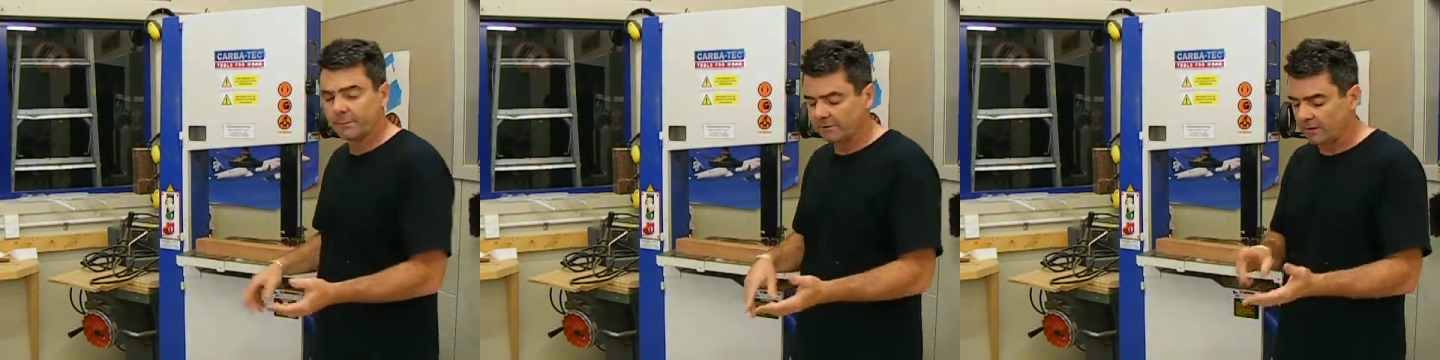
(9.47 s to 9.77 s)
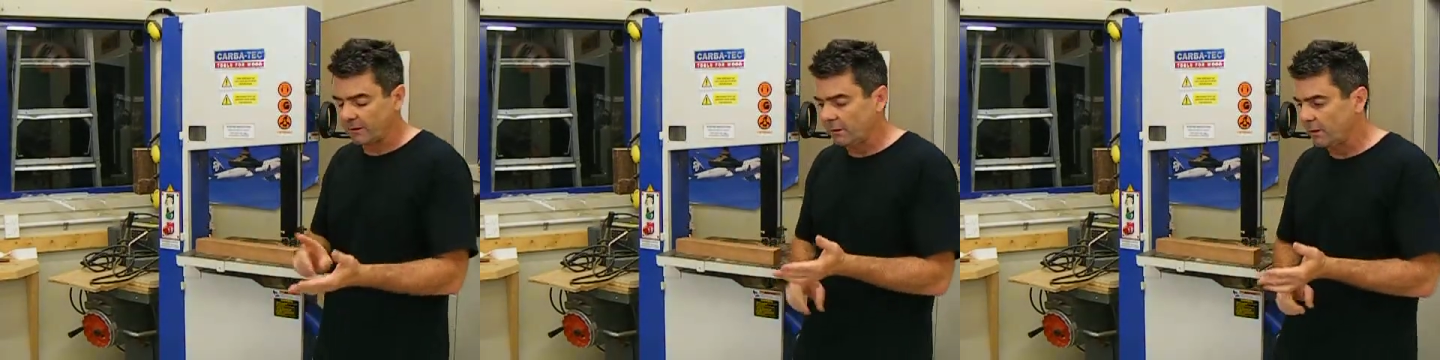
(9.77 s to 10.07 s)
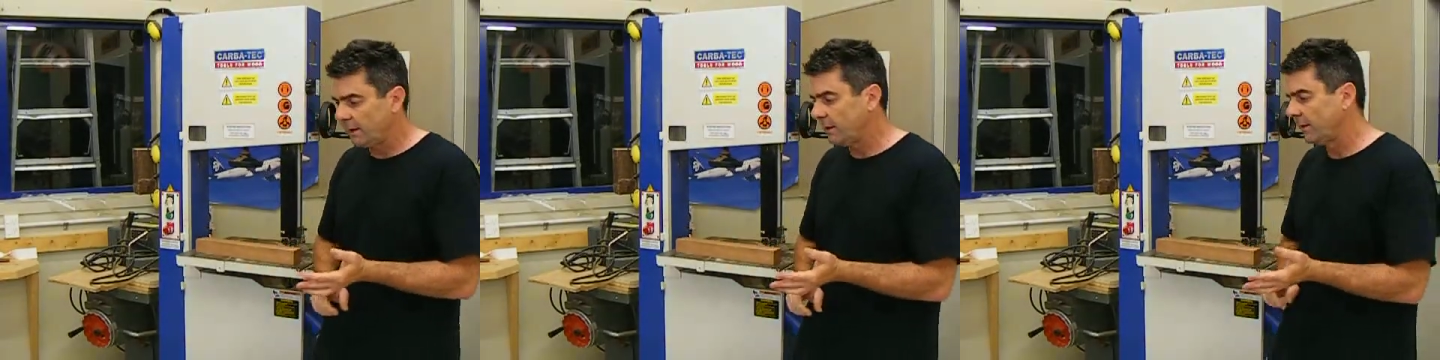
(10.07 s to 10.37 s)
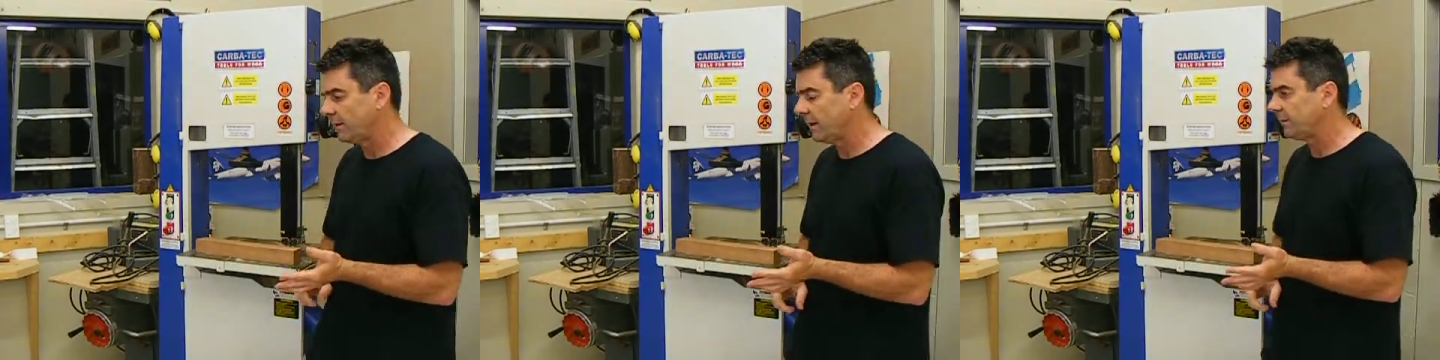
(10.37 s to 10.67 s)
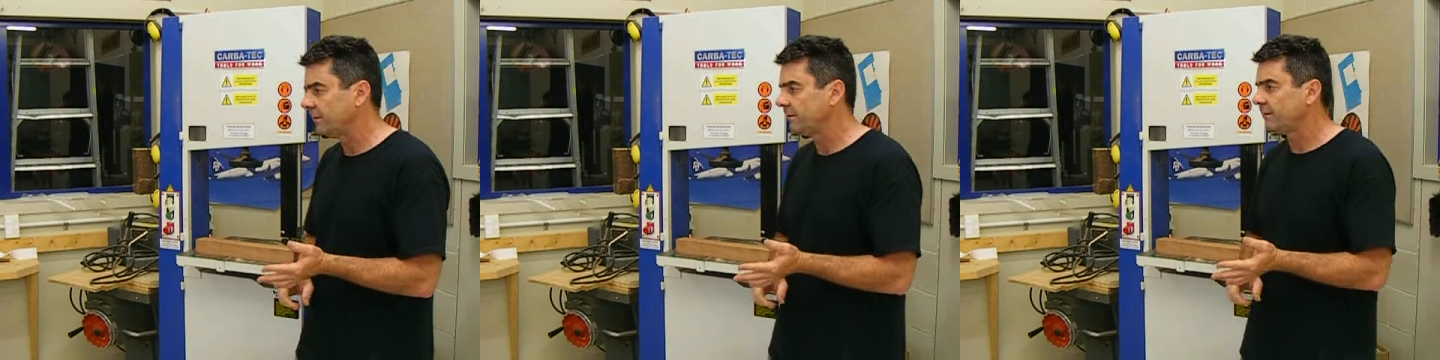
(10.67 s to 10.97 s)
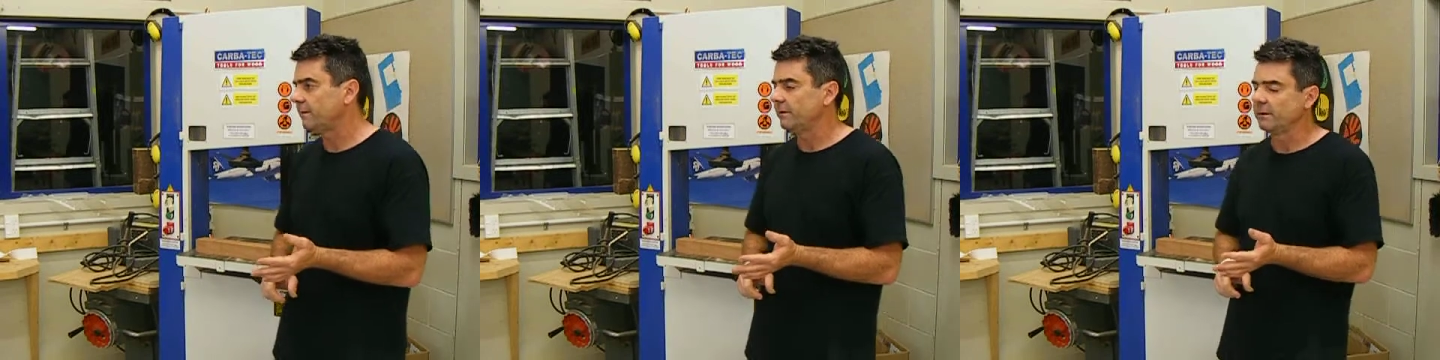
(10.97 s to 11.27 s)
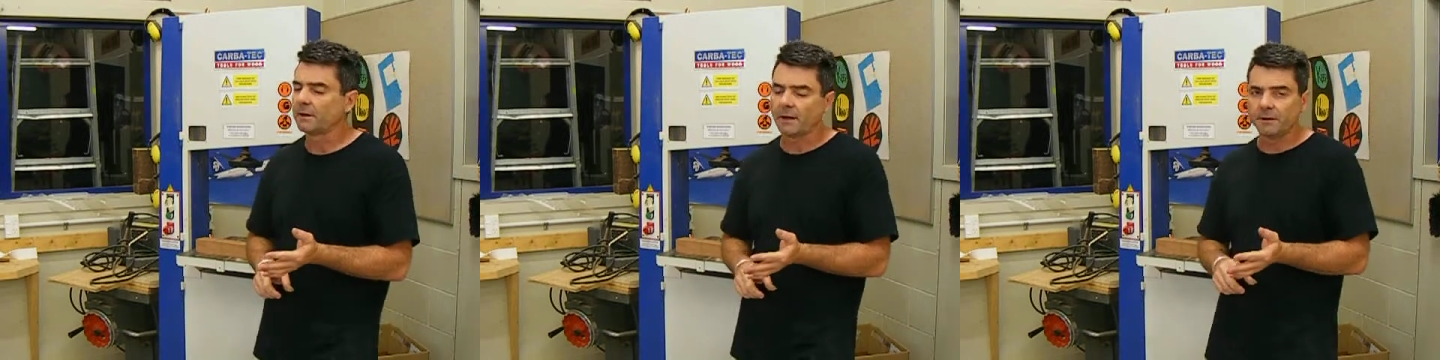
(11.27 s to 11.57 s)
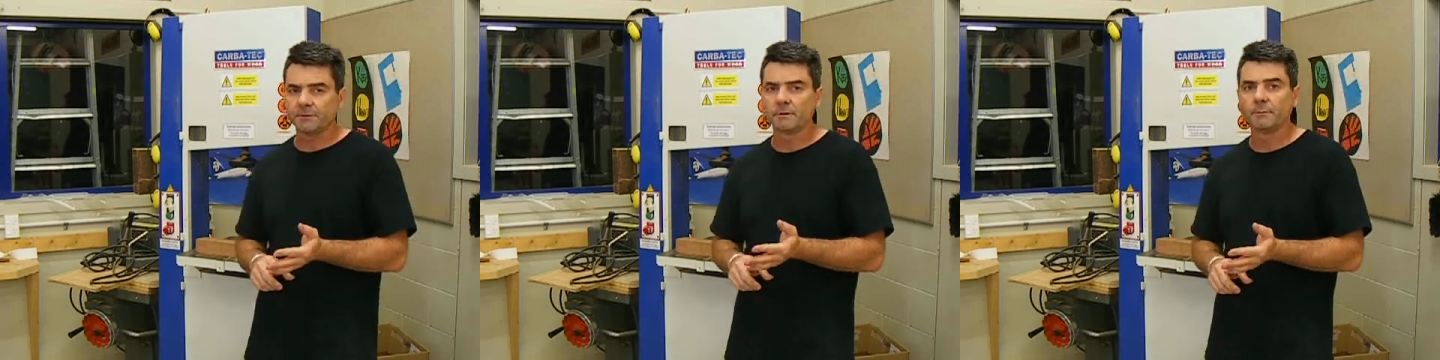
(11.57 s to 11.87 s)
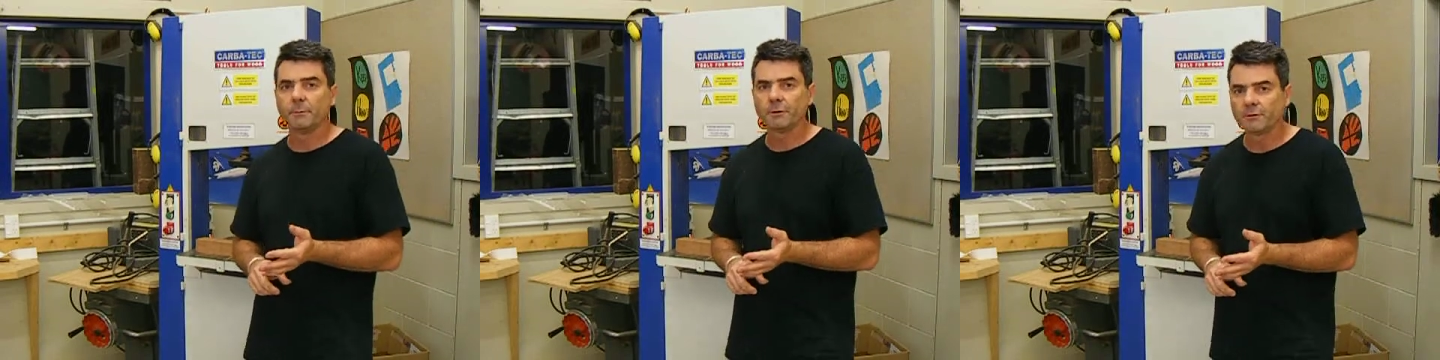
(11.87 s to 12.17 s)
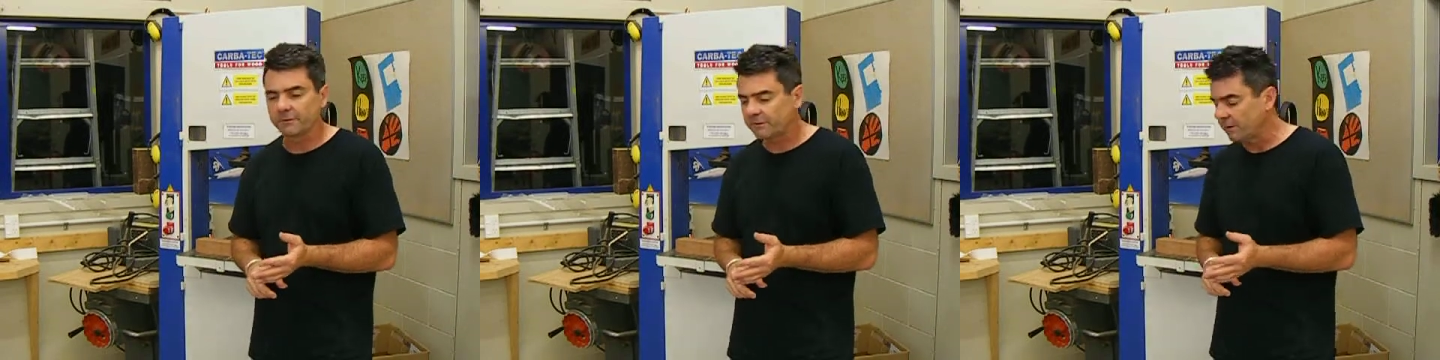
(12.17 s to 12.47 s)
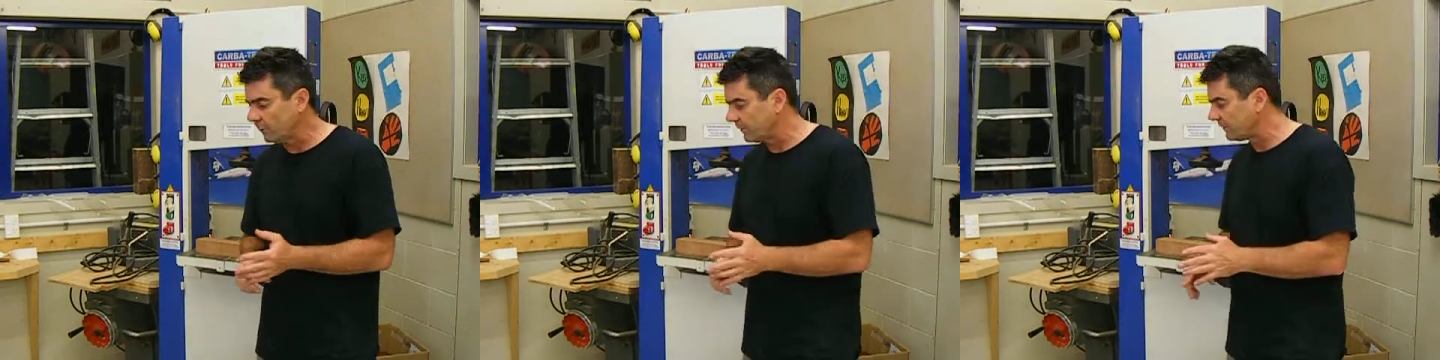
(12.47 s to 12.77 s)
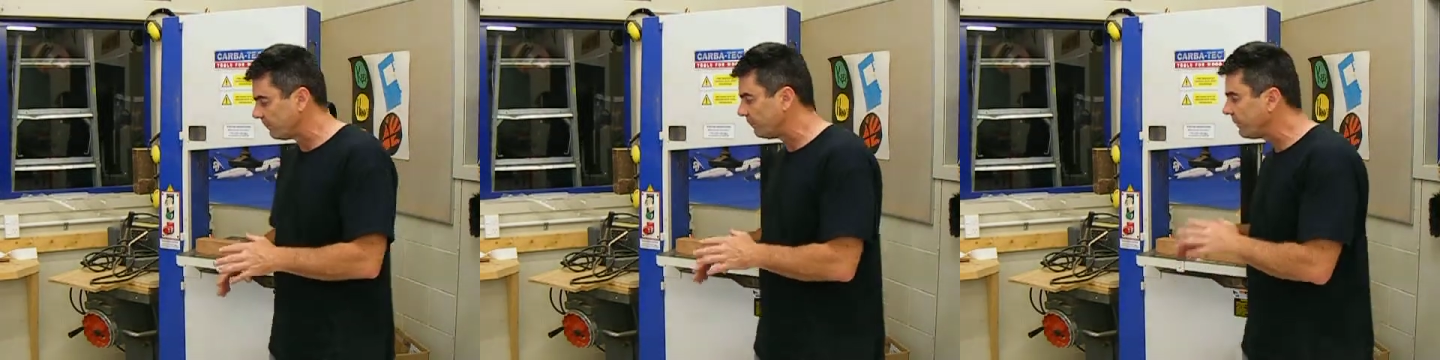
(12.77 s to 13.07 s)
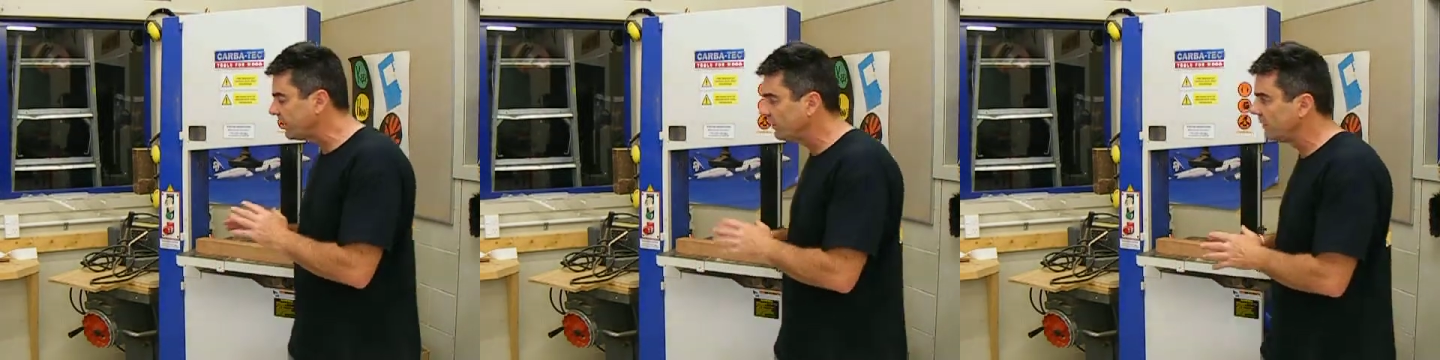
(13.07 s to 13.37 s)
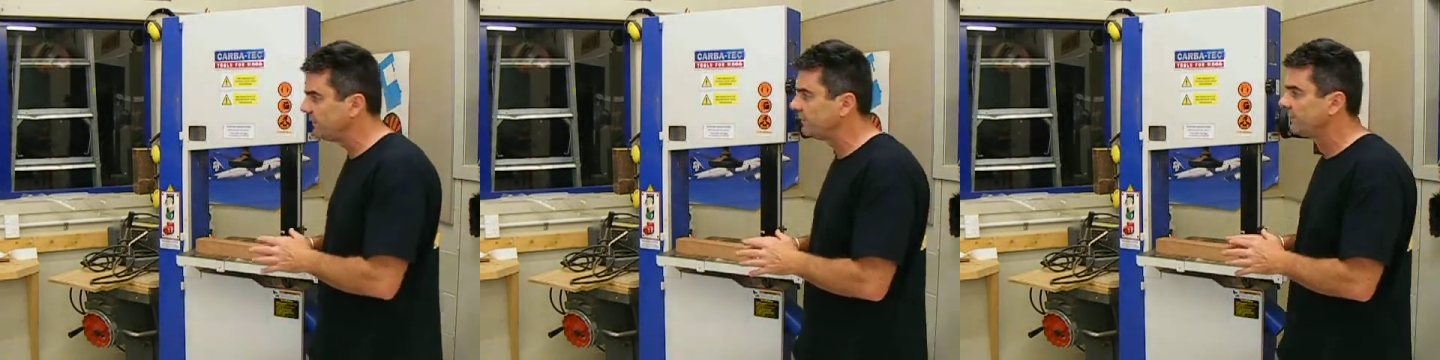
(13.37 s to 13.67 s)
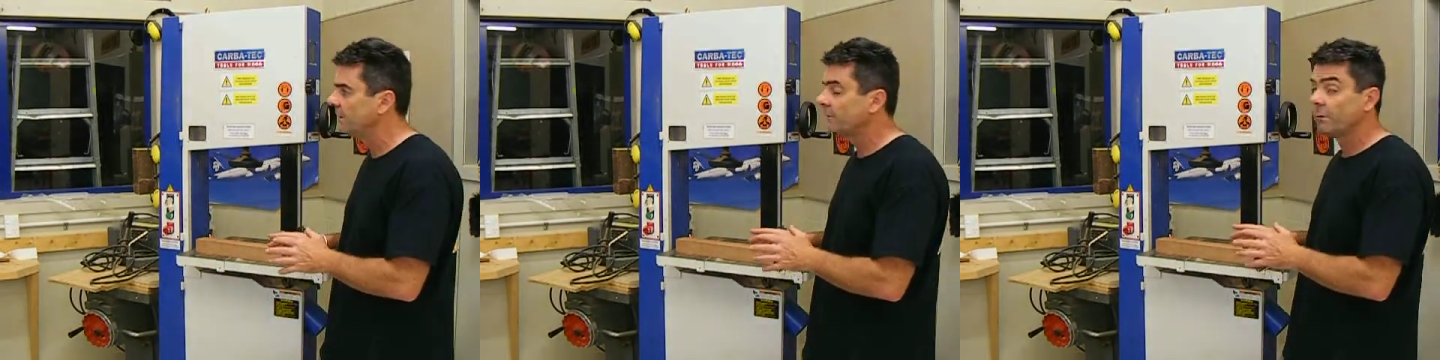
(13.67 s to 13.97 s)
I missed out earlier, and that is in case of an emergency or there's a big noise